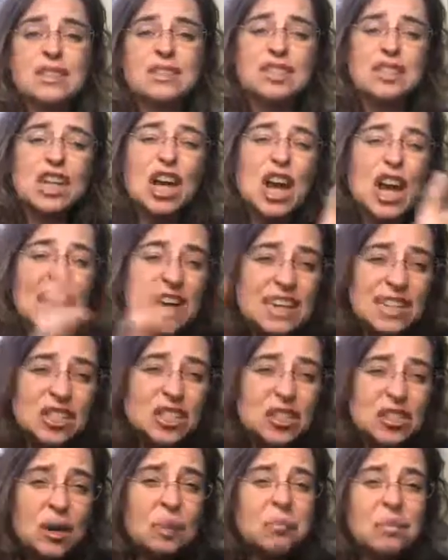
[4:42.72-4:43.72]
change
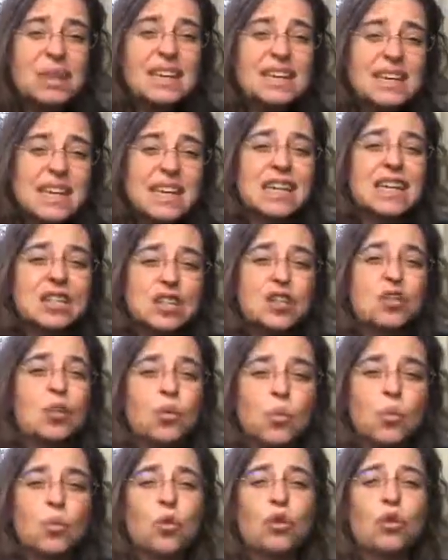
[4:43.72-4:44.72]
something in
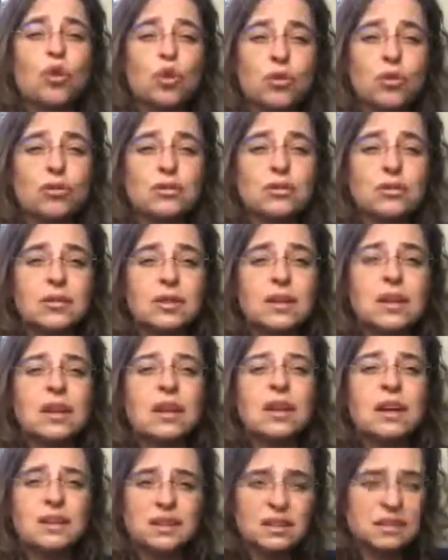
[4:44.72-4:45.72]
your world,
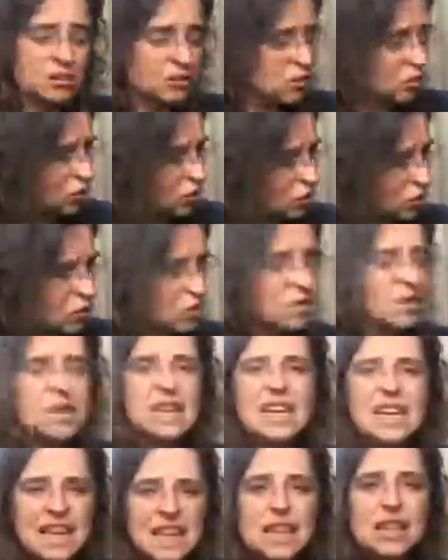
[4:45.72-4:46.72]

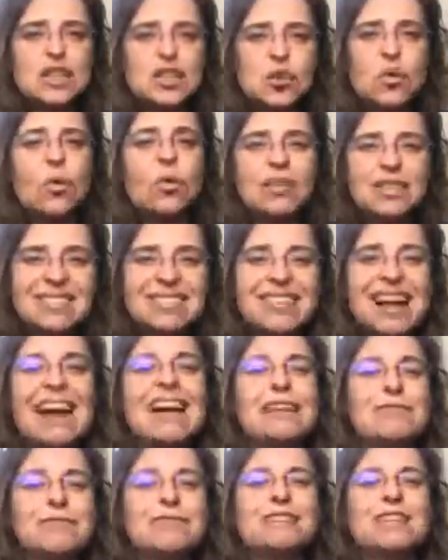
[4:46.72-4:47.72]
in your
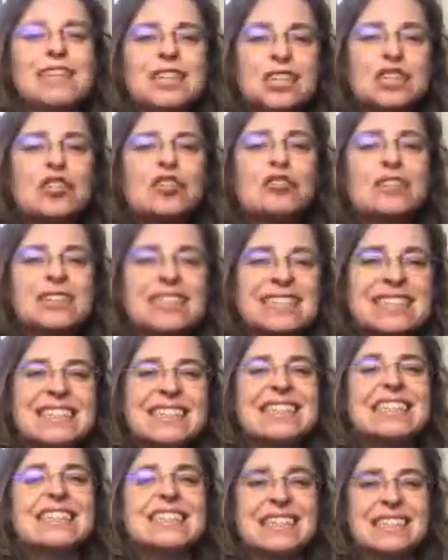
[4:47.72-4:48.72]
life, in your
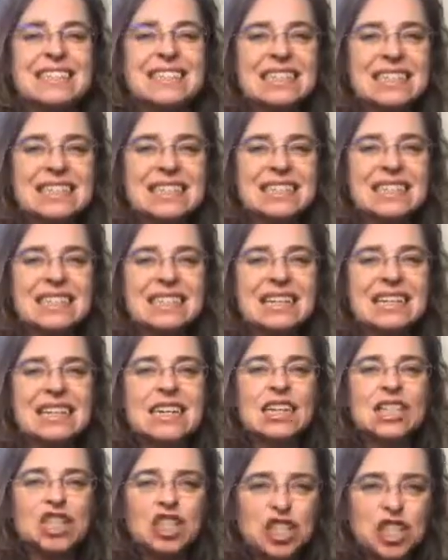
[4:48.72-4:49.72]
existence.
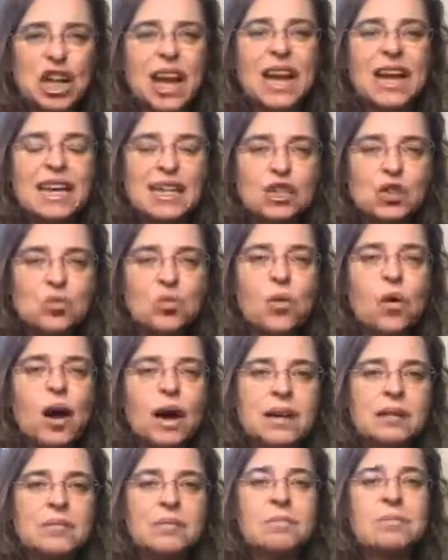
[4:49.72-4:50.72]
Change
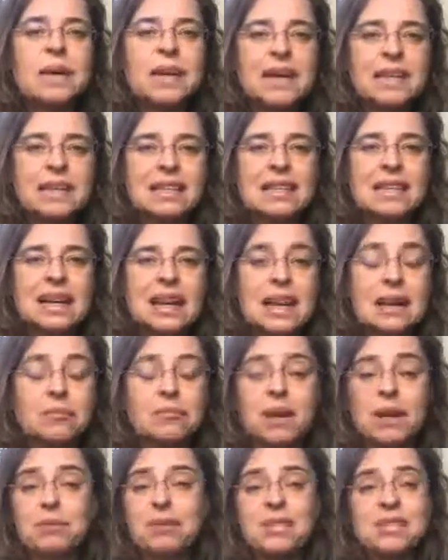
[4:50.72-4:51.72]
one big thing.
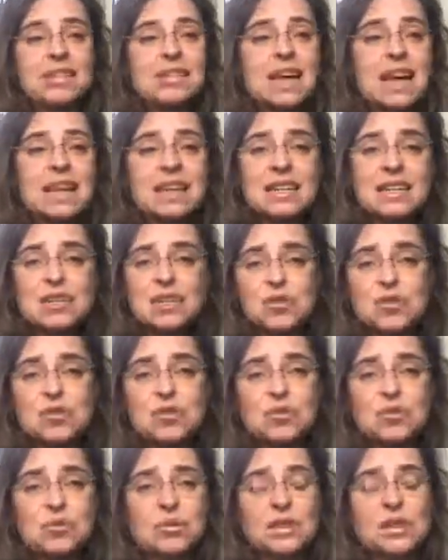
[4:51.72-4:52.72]
Maybe it's getting into a
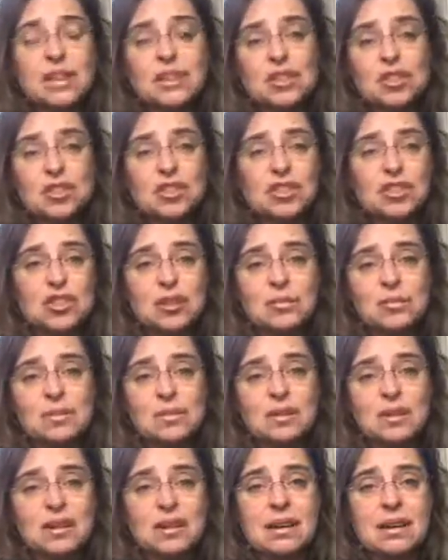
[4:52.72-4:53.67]
new relationship.